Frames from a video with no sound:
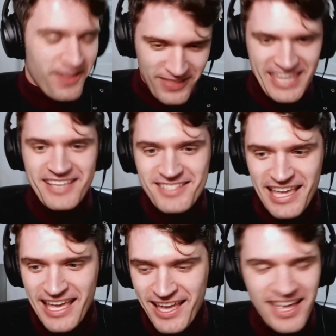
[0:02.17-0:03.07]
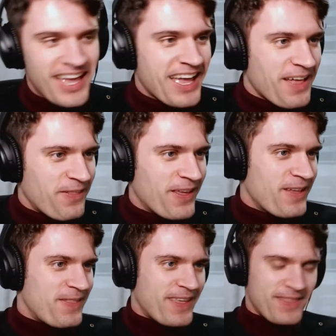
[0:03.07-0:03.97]
There's a
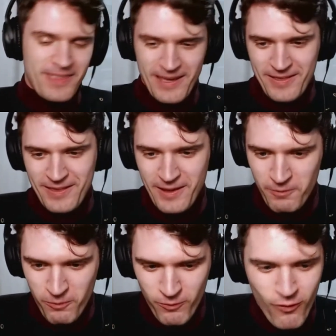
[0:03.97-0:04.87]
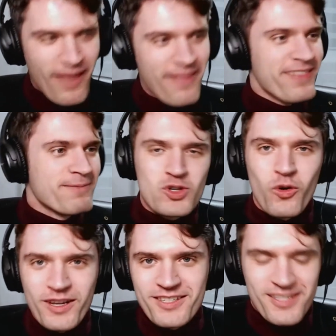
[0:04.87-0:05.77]
the the the the random
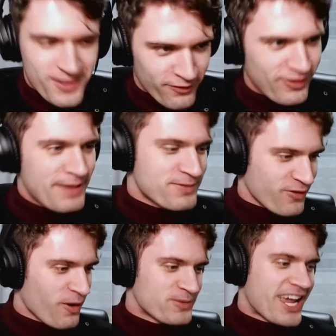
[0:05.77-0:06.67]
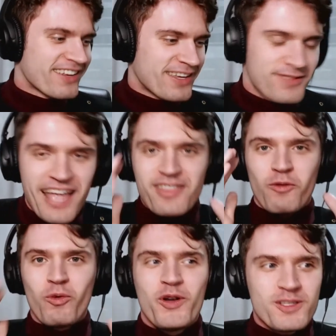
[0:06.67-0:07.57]
choices, the flips for objectives, and the
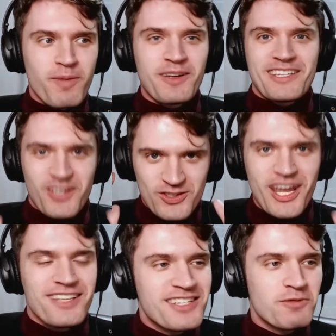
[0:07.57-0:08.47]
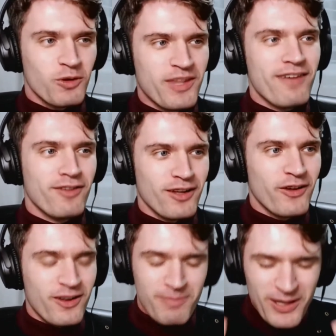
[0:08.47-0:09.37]
worst part is GenG will never
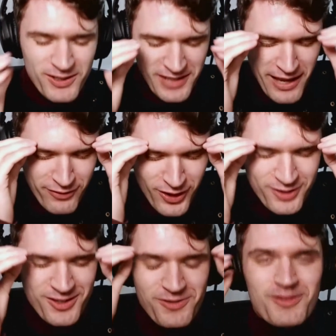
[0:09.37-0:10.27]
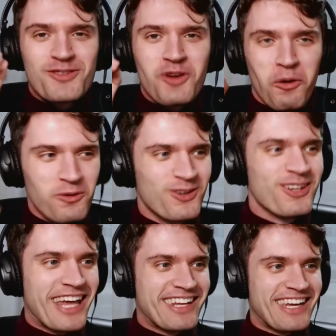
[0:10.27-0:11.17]
learn because they have gotten so good
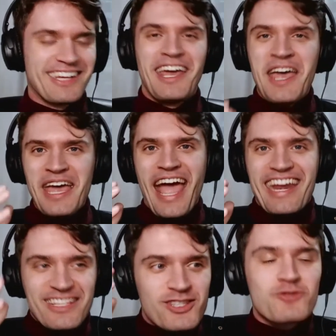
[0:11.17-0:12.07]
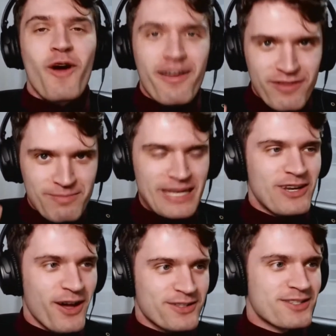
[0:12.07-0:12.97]
at it, and it's driving me
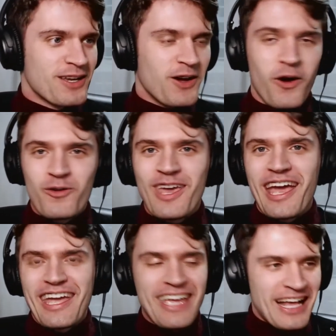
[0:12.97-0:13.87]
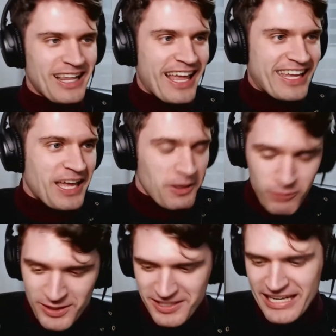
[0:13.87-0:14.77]
nuts. Okay, like we
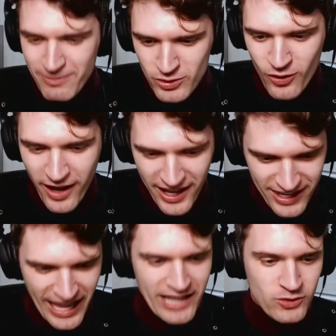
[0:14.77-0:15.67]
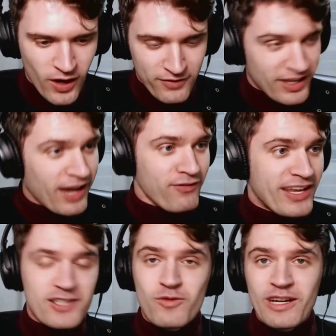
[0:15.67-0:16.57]
see them try a draft that I think
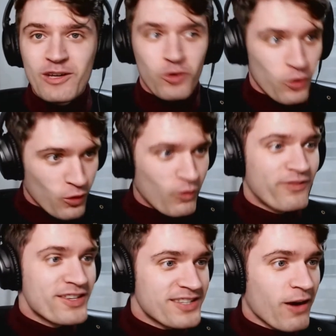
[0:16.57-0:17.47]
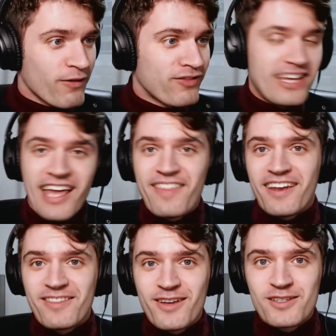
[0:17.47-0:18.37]
is really cool with the Seraphine, and then
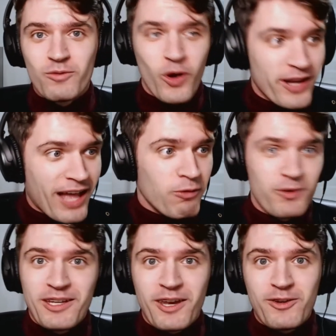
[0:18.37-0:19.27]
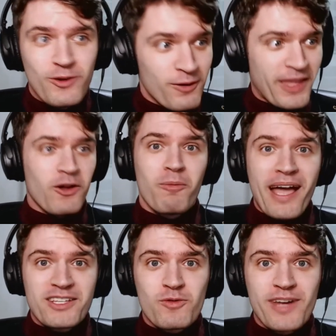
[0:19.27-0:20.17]
it doesn't work. And what do they do? They go
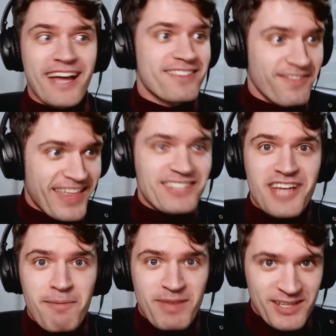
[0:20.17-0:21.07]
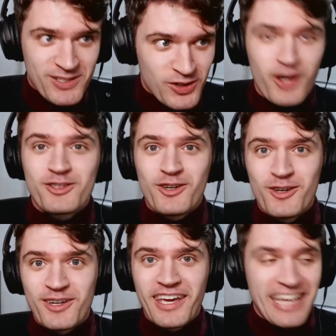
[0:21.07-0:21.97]
back to Renekton. That champion is not
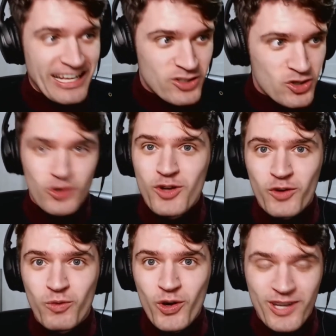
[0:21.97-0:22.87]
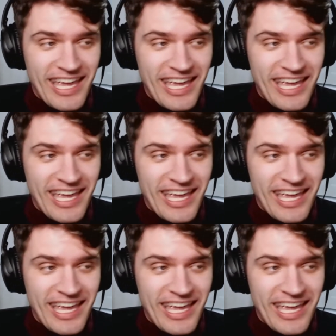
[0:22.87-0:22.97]
good. It should not work.